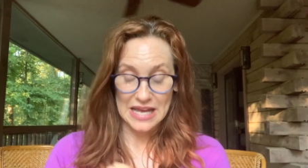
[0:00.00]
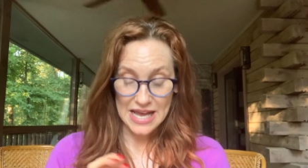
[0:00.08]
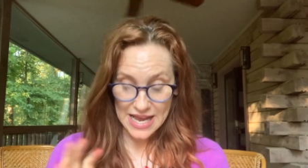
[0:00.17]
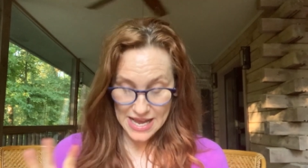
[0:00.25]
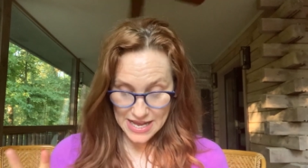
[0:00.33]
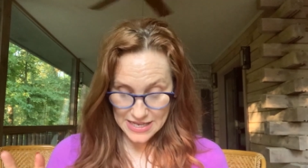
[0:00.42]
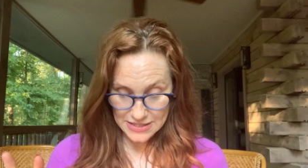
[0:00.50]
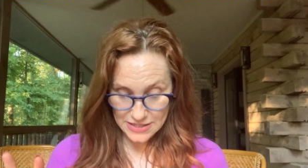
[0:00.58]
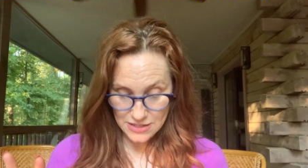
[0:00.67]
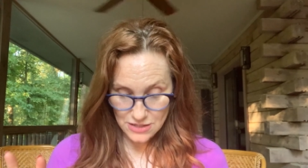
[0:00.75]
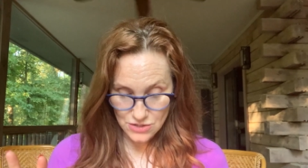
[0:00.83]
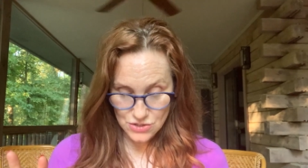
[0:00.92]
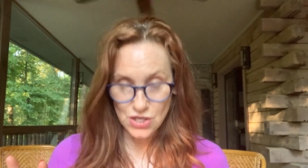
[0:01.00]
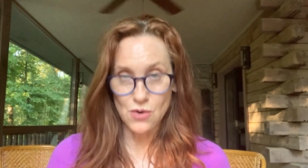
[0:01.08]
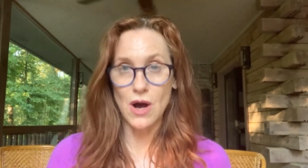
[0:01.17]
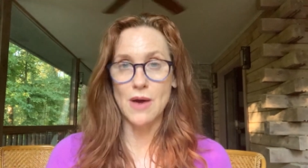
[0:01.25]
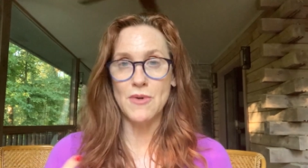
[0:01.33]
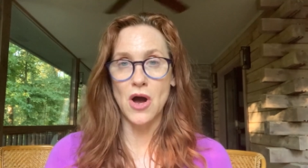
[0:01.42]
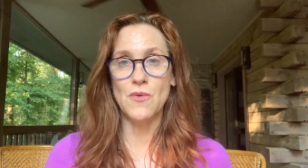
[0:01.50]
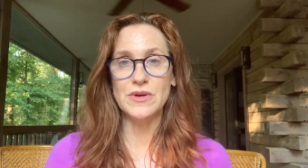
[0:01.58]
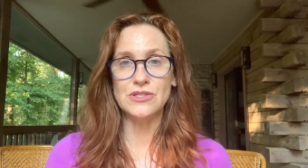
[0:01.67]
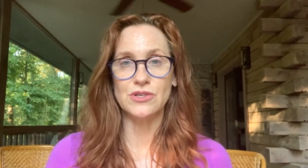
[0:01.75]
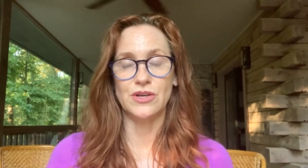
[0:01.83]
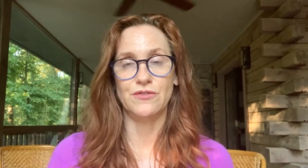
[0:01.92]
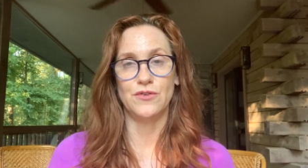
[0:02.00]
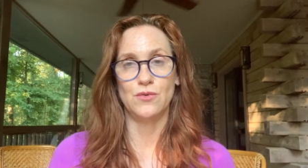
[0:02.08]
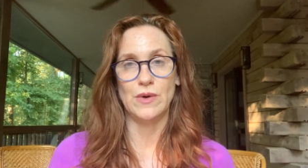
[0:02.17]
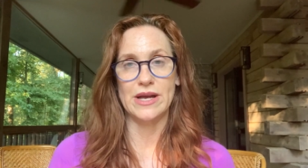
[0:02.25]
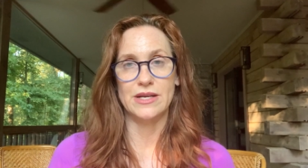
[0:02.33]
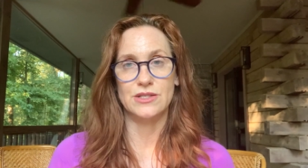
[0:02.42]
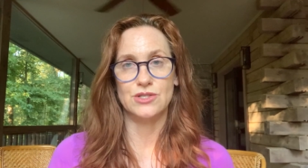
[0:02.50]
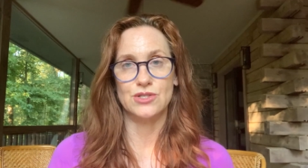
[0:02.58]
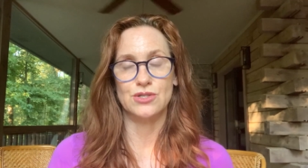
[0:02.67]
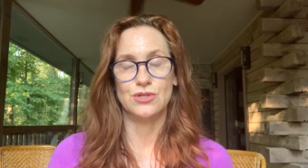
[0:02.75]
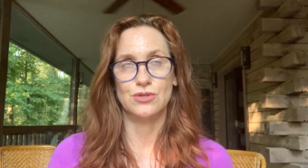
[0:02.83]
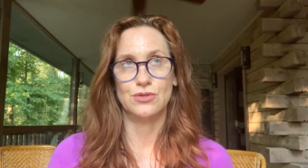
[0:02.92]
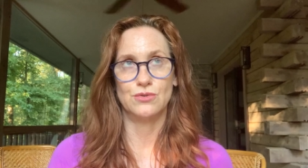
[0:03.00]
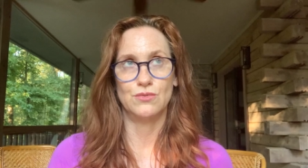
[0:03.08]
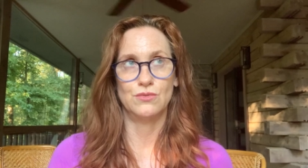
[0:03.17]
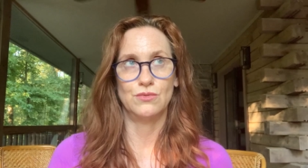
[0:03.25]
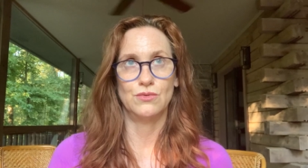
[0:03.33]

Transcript: And so I'm always looking for ways to